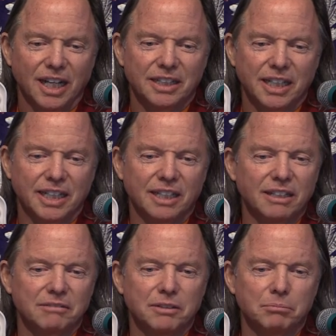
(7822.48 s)
And they
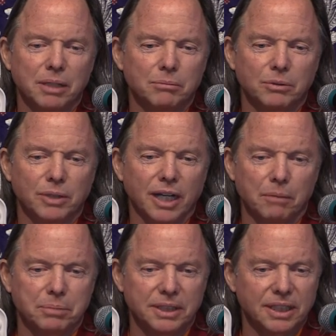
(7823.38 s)
cannot remember what
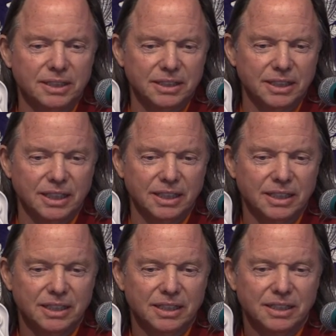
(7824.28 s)
happened yesterday.
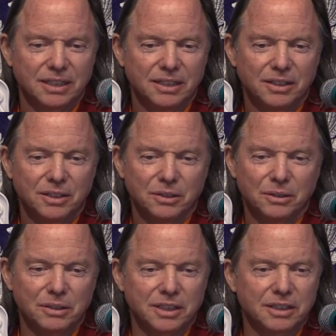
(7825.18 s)

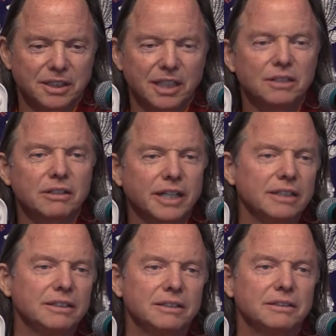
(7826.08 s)
Or they look
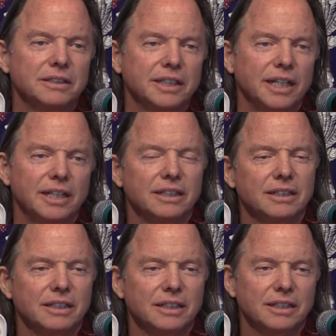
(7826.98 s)
at you and they,
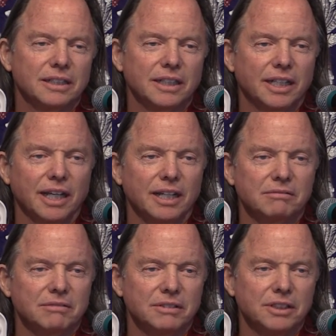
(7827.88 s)
they can't,
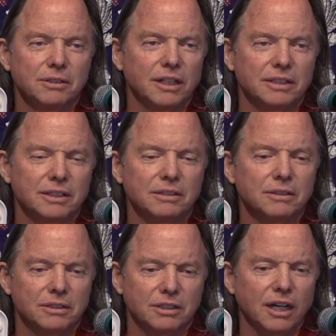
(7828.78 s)
you are their
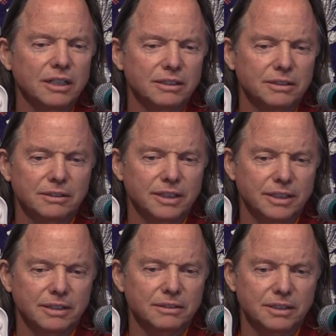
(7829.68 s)
own daughter, you are
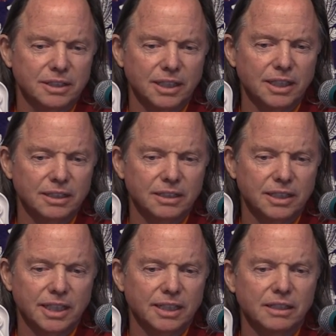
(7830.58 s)
their own son.
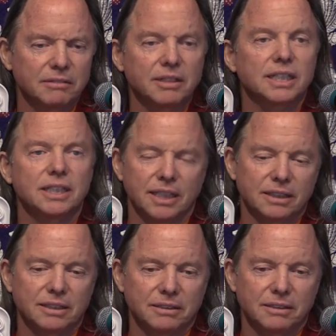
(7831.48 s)
They cannot
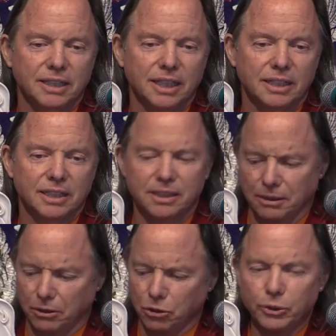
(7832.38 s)
recognize you, okay? This
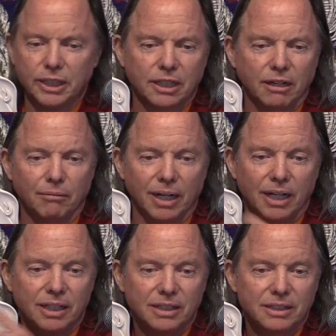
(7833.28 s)
gluing karma
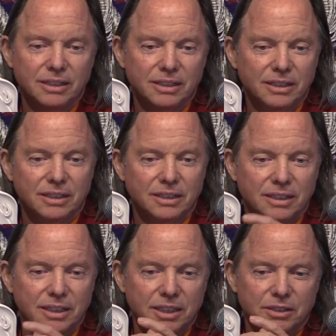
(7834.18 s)

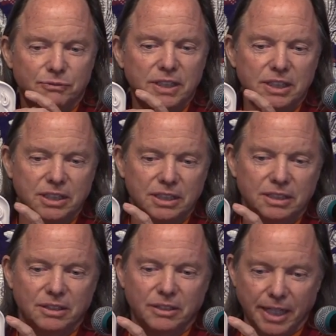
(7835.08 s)
is finishing,
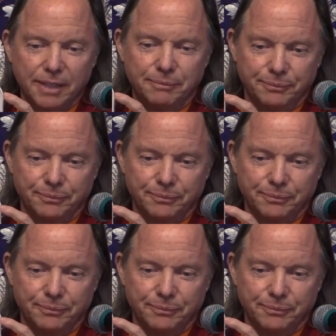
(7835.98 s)
okay?